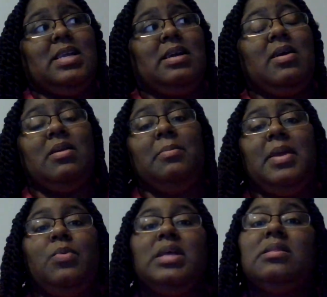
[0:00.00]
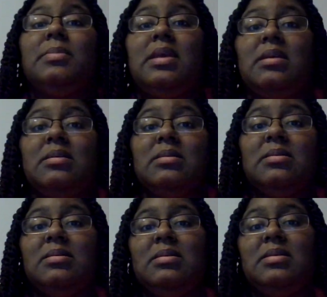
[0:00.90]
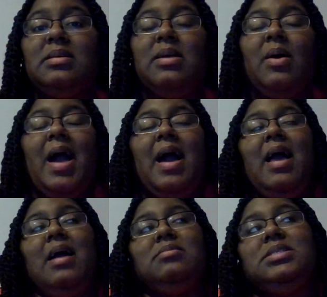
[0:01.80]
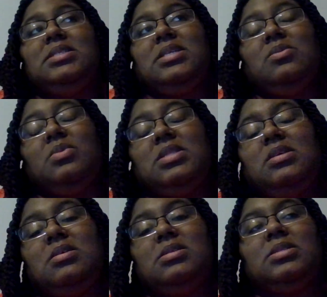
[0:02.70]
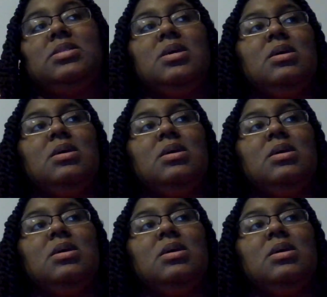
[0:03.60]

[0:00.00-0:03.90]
going to be with me. You know, I have to deal with these,